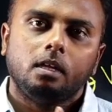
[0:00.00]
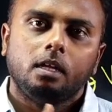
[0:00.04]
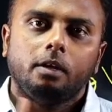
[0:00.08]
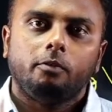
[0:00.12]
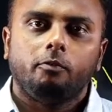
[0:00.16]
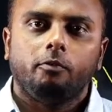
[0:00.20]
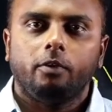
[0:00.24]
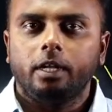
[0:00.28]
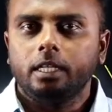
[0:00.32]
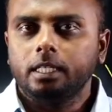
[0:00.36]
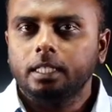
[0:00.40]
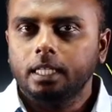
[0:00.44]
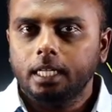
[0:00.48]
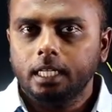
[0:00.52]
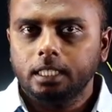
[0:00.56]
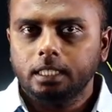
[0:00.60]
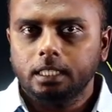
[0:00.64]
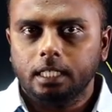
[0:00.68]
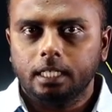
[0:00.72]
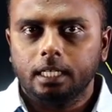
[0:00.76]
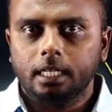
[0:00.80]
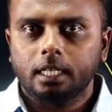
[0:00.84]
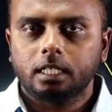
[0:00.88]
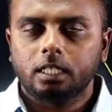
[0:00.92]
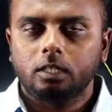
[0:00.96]
When there is
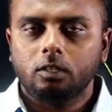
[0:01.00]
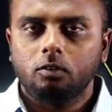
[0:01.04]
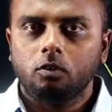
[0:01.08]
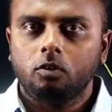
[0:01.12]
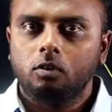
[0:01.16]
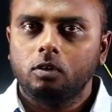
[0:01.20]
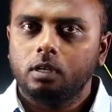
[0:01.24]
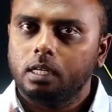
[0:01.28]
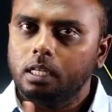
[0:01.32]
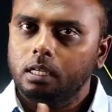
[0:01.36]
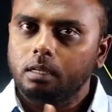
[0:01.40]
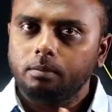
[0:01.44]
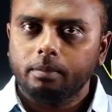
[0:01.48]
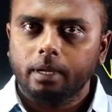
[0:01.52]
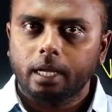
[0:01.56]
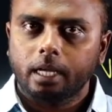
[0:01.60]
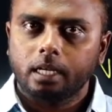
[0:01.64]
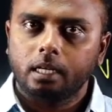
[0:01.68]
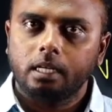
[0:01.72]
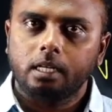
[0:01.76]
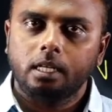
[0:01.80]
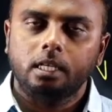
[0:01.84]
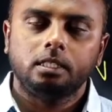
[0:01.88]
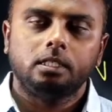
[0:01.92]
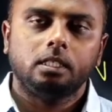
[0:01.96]
inductive load,
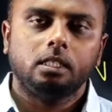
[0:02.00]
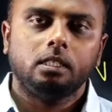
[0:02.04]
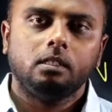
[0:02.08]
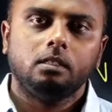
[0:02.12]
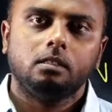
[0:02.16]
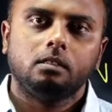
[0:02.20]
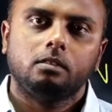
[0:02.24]
demagnetizing.